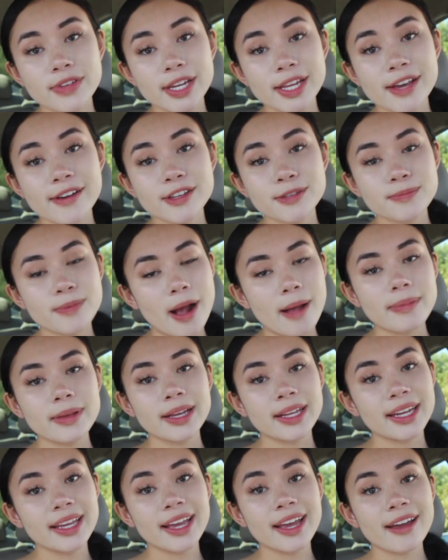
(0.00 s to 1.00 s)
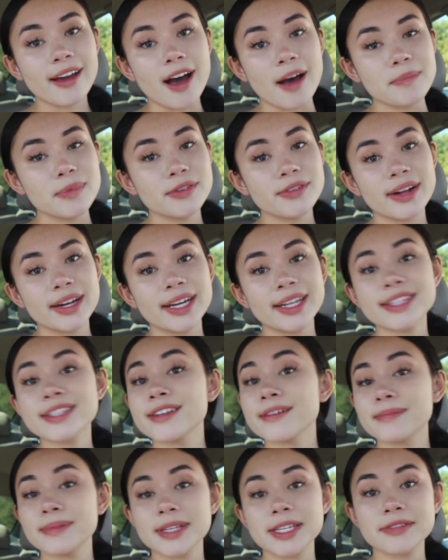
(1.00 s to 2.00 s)
video is probably going to get copyrighted,
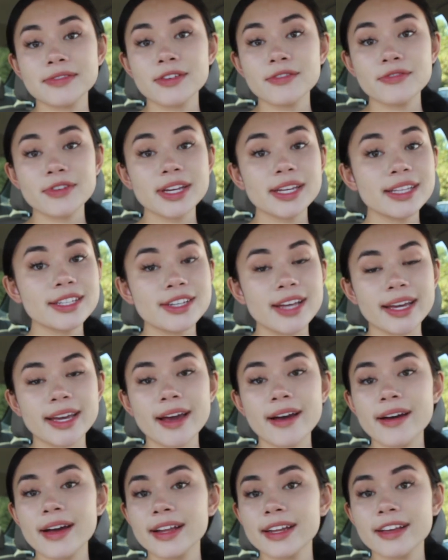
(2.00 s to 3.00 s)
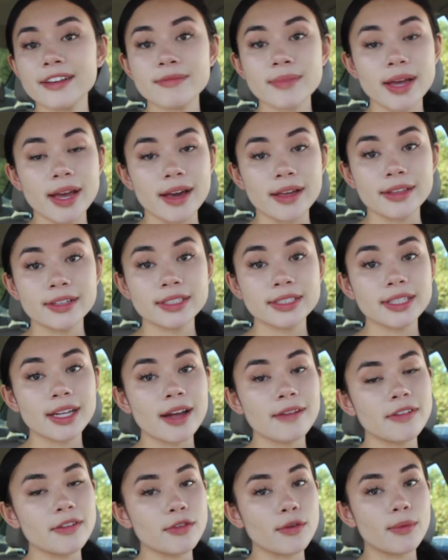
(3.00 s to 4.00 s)
so please feel free to check out any of my other
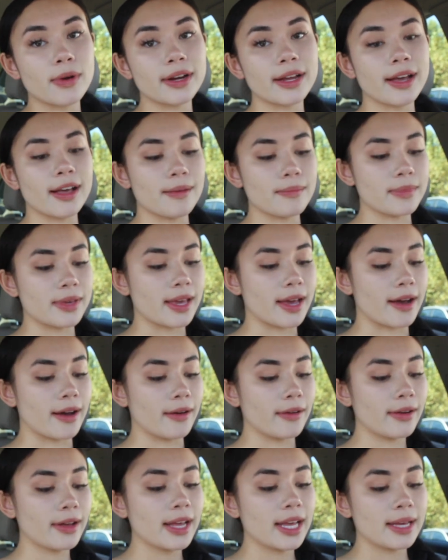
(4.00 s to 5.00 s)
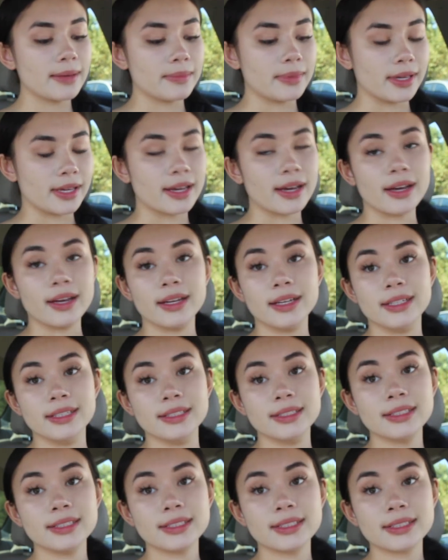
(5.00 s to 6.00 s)
stuff if you want to help me out,
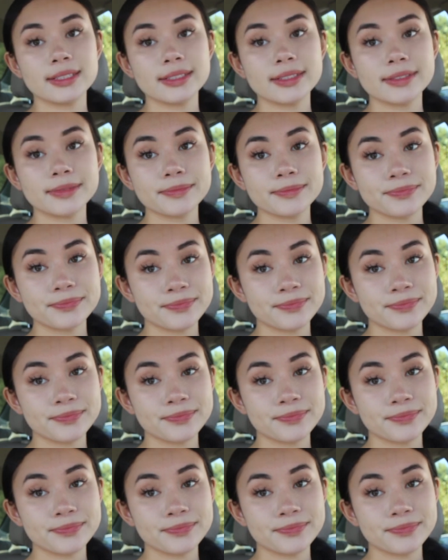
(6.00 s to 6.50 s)
because